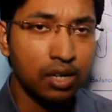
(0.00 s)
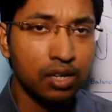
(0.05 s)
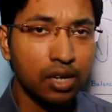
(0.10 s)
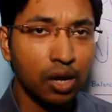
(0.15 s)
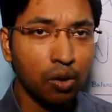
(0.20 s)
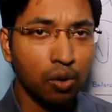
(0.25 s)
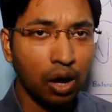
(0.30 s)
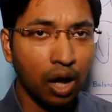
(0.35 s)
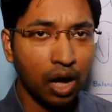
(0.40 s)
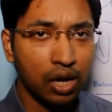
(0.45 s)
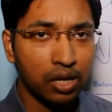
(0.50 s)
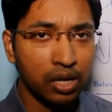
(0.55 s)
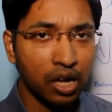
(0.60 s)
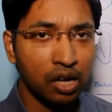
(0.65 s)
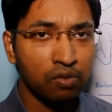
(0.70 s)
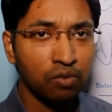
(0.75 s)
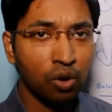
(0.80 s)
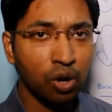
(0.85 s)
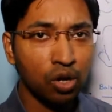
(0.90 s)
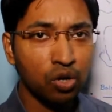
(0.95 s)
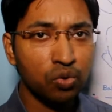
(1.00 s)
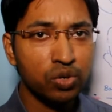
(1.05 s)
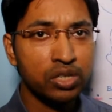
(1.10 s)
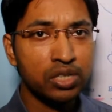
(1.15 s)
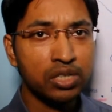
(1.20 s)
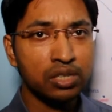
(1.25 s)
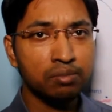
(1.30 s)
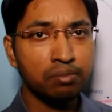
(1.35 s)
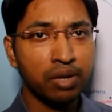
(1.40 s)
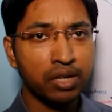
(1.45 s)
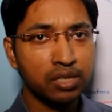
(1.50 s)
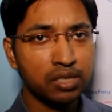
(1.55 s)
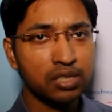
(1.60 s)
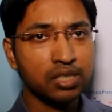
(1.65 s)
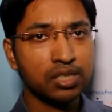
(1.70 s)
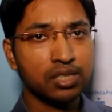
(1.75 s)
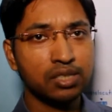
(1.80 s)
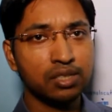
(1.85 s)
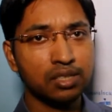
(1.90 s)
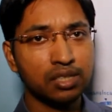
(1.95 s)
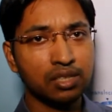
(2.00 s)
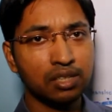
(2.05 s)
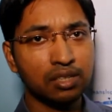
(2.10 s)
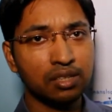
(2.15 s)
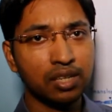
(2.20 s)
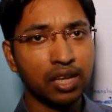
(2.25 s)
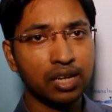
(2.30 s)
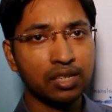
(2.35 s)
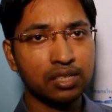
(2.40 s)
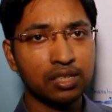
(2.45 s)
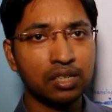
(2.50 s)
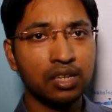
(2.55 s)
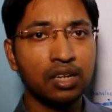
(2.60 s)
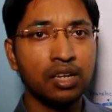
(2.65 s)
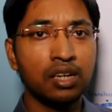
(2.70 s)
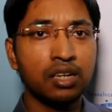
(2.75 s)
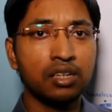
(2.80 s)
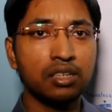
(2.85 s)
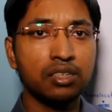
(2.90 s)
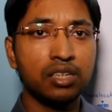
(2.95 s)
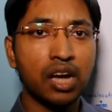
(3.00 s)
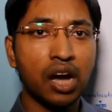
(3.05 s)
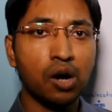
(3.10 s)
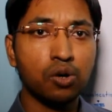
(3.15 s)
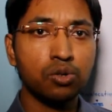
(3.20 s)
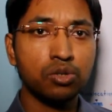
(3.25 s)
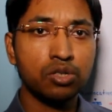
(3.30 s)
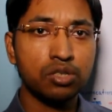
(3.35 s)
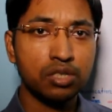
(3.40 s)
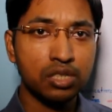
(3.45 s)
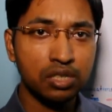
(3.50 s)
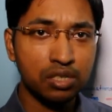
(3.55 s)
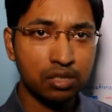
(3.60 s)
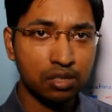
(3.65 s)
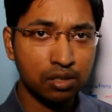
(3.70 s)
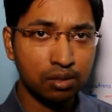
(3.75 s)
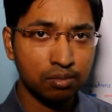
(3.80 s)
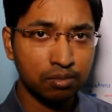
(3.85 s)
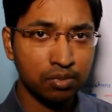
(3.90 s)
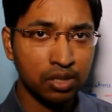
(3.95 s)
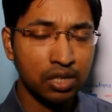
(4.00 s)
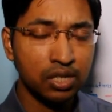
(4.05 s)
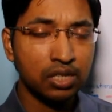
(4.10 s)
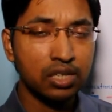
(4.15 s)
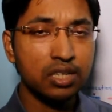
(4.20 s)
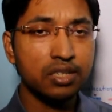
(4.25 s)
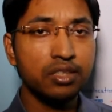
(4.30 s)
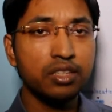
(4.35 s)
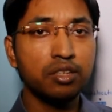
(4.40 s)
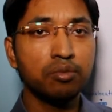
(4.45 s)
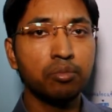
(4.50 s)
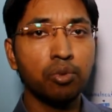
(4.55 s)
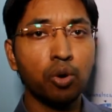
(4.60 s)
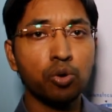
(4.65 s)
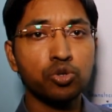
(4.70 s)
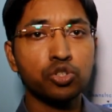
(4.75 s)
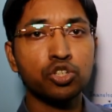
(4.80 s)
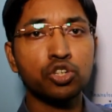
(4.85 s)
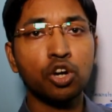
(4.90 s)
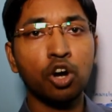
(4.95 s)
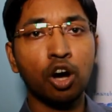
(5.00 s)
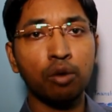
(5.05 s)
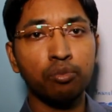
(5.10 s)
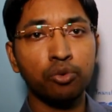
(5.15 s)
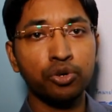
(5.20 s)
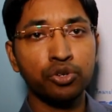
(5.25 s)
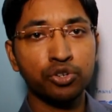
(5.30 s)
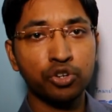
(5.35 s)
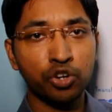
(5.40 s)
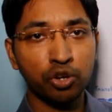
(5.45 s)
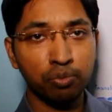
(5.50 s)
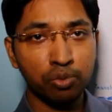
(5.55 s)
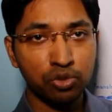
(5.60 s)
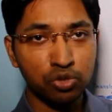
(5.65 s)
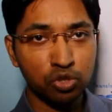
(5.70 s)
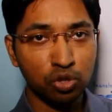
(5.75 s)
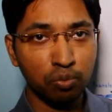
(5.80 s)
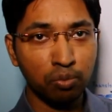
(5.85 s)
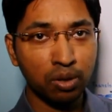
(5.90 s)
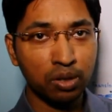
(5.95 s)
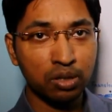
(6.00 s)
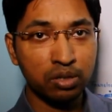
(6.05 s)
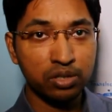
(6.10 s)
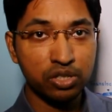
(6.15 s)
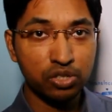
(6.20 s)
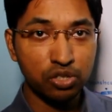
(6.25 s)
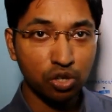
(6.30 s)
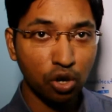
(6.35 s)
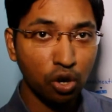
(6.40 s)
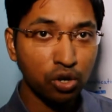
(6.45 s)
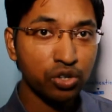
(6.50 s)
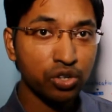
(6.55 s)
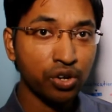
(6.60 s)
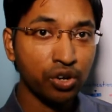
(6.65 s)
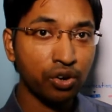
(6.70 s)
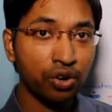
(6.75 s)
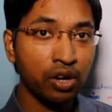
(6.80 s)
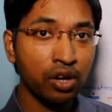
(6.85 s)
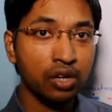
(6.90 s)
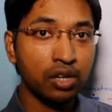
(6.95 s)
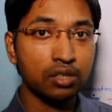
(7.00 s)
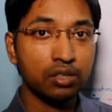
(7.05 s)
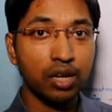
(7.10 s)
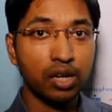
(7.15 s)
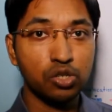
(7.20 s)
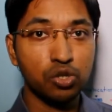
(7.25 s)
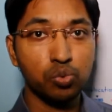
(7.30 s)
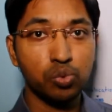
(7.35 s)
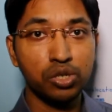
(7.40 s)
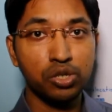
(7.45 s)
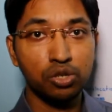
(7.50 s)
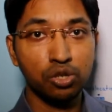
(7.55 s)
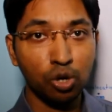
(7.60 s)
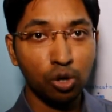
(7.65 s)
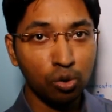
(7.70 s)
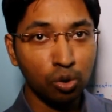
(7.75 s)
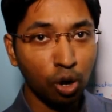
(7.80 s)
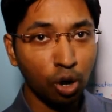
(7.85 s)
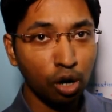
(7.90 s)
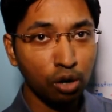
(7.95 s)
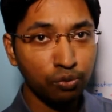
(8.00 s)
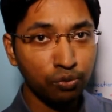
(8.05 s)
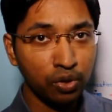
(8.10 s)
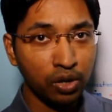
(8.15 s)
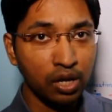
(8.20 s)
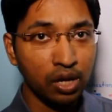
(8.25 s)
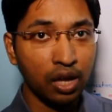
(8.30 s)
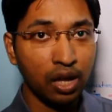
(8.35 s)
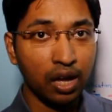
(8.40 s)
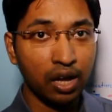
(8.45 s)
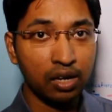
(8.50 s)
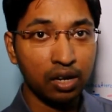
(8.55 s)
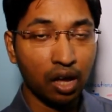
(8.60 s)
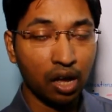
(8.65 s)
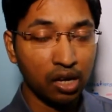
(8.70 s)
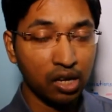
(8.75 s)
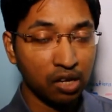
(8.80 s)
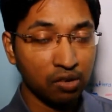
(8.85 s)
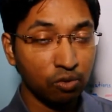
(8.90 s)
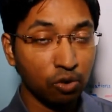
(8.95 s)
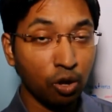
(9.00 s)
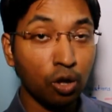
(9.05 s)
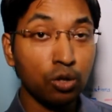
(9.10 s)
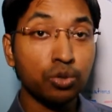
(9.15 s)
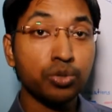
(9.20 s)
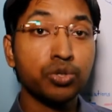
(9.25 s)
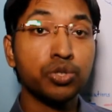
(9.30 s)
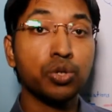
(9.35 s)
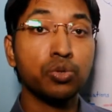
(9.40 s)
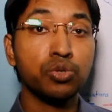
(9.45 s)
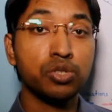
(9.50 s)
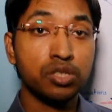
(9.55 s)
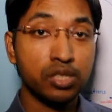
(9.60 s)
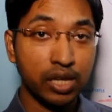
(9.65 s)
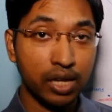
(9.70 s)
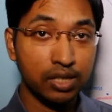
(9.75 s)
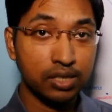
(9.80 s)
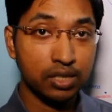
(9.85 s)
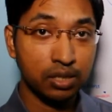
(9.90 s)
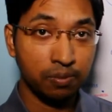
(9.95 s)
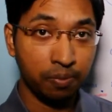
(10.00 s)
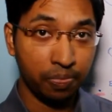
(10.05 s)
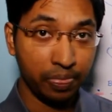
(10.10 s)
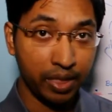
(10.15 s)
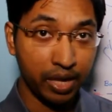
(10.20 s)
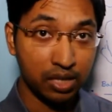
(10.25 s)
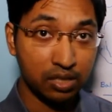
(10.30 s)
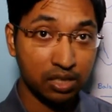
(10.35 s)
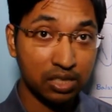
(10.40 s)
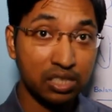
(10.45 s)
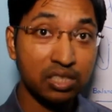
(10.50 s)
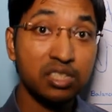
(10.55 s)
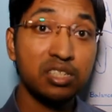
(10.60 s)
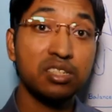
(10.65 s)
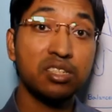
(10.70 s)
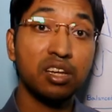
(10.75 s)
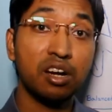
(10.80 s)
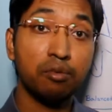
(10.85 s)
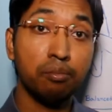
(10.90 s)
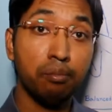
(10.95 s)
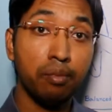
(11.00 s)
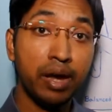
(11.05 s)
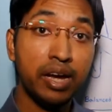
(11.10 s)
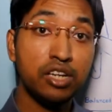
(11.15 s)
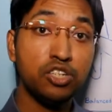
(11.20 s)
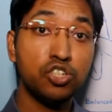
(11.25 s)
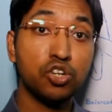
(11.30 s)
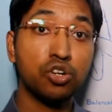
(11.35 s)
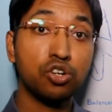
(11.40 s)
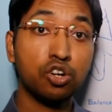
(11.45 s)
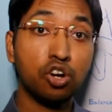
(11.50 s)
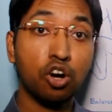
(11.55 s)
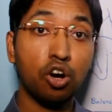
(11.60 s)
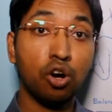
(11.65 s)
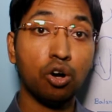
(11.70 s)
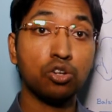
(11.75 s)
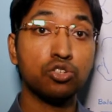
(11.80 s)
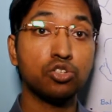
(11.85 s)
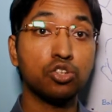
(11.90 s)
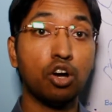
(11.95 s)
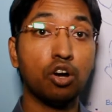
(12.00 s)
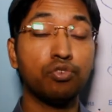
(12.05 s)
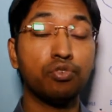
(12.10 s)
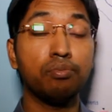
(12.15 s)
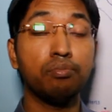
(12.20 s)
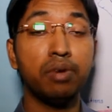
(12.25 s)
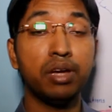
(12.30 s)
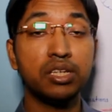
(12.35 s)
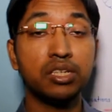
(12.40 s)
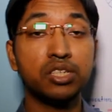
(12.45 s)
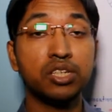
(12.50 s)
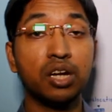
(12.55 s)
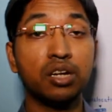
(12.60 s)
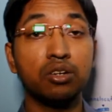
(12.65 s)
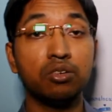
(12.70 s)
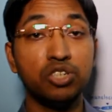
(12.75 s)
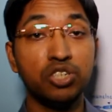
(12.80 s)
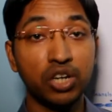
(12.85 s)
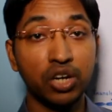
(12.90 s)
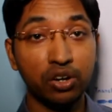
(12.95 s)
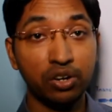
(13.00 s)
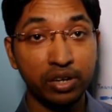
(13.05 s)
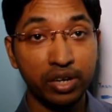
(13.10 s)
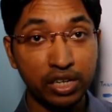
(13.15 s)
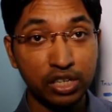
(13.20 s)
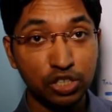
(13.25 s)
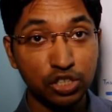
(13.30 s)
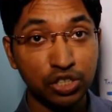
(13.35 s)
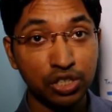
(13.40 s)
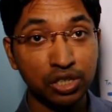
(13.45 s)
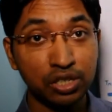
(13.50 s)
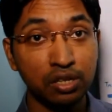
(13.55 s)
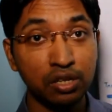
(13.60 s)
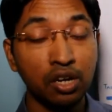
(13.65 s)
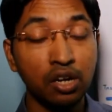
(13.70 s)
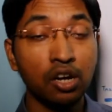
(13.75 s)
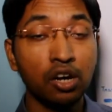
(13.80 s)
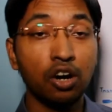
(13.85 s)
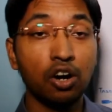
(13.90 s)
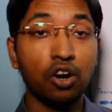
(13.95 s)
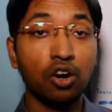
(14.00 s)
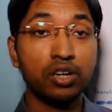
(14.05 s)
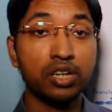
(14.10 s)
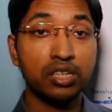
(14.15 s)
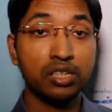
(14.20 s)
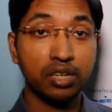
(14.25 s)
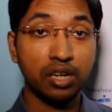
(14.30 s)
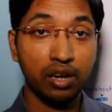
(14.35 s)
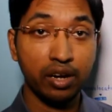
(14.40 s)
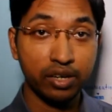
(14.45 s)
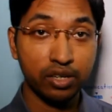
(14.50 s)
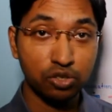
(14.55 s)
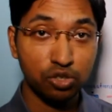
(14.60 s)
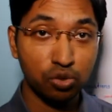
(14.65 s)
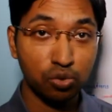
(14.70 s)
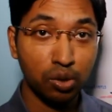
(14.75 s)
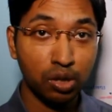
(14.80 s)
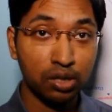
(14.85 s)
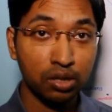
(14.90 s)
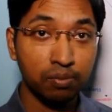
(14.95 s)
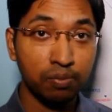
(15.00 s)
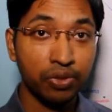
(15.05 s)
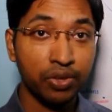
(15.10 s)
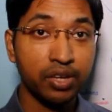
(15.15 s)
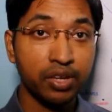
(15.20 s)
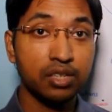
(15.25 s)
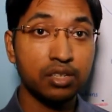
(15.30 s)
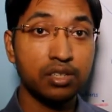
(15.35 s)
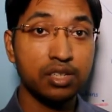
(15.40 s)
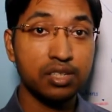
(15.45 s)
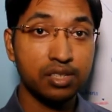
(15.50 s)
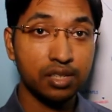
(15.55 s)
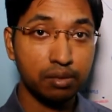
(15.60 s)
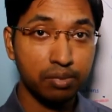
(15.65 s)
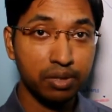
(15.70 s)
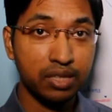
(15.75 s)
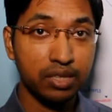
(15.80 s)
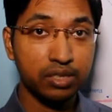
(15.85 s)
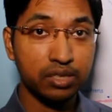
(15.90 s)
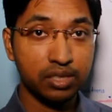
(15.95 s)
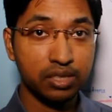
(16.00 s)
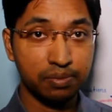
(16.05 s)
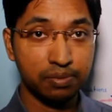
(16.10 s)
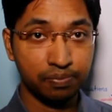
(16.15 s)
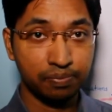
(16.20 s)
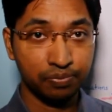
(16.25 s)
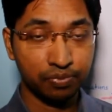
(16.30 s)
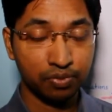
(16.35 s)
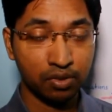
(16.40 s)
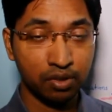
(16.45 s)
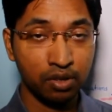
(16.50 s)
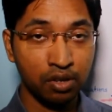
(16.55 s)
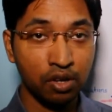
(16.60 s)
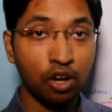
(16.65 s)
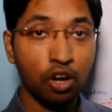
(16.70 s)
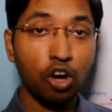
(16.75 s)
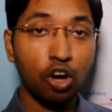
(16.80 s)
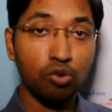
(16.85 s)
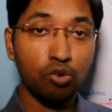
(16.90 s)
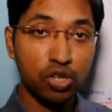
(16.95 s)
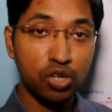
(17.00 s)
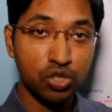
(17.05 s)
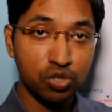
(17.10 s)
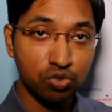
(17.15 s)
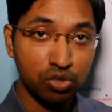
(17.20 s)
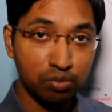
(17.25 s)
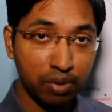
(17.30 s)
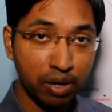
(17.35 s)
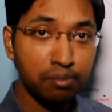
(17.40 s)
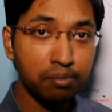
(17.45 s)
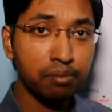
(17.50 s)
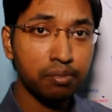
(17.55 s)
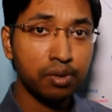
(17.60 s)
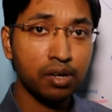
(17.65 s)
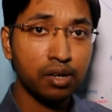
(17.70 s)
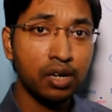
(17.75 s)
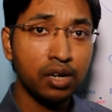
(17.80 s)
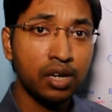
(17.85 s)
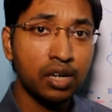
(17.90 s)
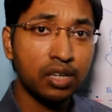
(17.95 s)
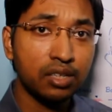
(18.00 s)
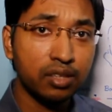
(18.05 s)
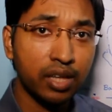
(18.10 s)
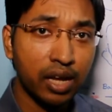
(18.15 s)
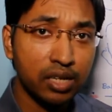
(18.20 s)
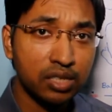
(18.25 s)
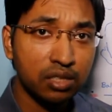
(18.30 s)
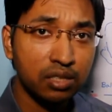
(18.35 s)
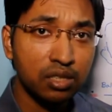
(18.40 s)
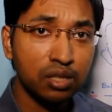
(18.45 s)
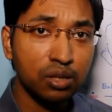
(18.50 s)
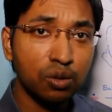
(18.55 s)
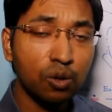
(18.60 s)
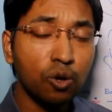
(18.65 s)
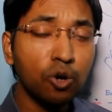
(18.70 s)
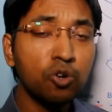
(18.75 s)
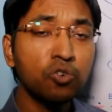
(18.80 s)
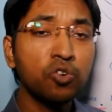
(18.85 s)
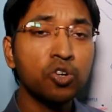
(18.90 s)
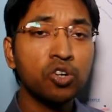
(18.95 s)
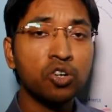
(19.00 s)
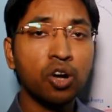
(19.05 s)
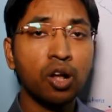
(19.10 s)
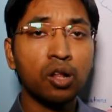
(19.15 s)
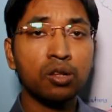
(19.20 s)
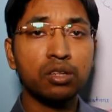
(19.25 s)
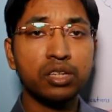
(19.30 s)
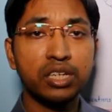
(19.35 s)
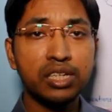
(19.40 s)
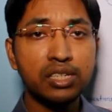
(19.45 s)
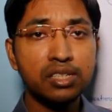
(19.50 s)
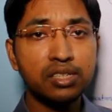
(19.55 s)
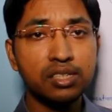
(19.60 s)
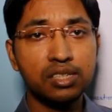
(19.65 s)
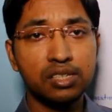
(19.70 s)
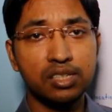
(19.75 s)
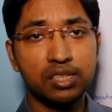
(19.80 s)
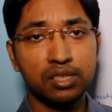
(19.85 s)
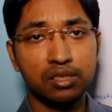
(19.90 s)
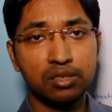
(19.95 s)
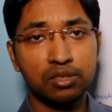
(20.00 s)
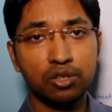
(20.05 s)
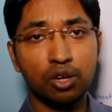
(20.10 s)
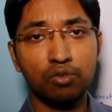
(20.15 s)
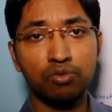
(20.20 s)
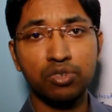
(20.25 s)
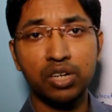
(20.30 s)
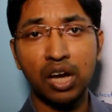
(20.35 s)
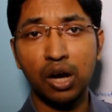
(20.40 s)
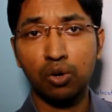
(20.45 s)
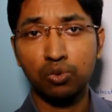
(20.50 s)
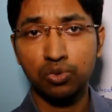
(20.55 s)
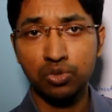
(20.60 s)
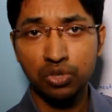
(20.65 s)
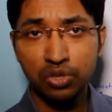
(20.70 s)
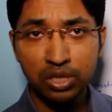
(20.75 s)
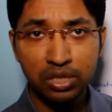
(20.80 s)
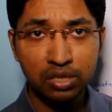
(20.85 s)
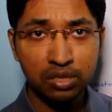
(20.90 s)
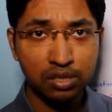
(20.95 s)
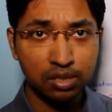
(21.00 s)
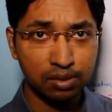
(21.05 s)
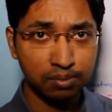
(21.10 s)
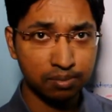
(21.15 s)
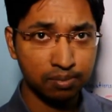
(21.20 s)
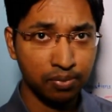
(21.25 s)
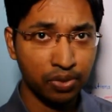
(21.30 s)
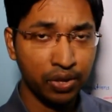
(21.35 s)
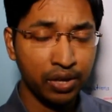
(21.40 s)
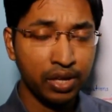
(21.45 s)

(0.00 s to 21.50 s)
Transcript: Now, I have already mentioned that Down syndrome is the most common chromosomal disorder that we know of, and I have also said that it is a major cause of mental retardation or intellectual disability. Always remember that the overall incidence of Down syndrome